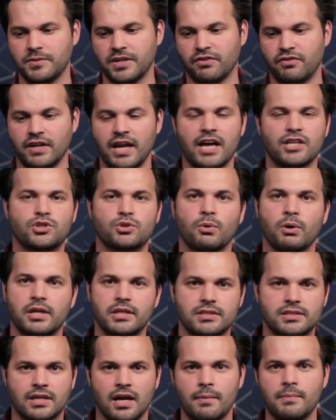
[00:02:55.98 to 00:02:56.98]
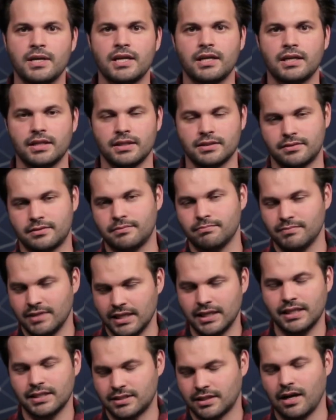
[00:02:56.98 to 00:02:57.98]
If an asteroid is coming, and it,
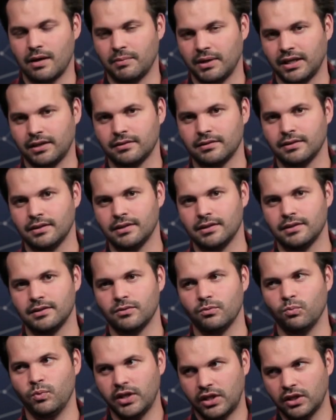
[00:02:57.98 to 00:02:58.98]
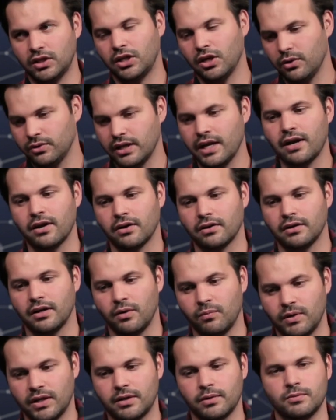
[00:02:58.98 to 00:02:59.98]
it is coming, we could go there
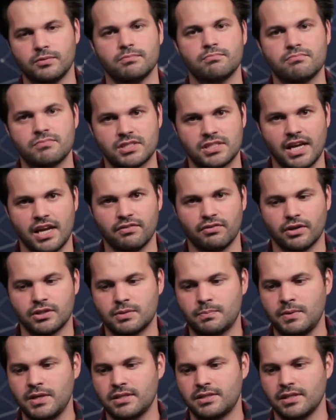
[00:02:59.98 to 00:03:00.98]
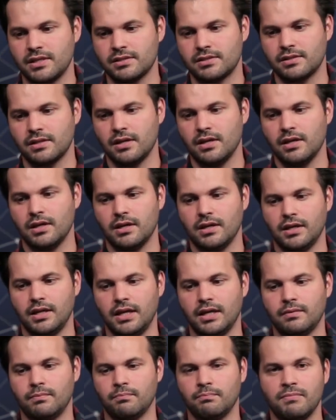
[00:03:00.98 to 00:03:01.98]
and we could save our species.
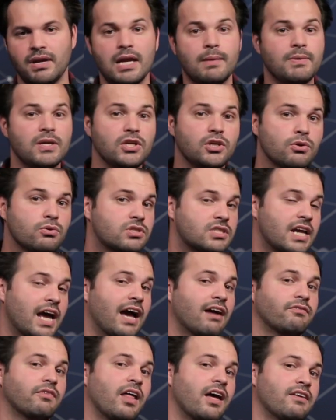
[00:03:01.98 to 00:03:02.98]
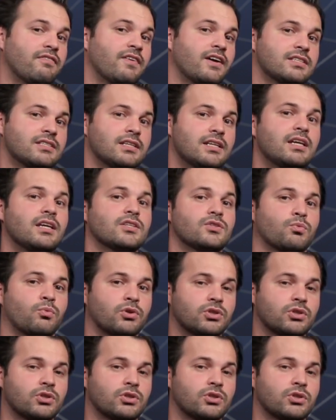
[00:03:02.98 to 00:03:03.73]
It may be used to have life as it is.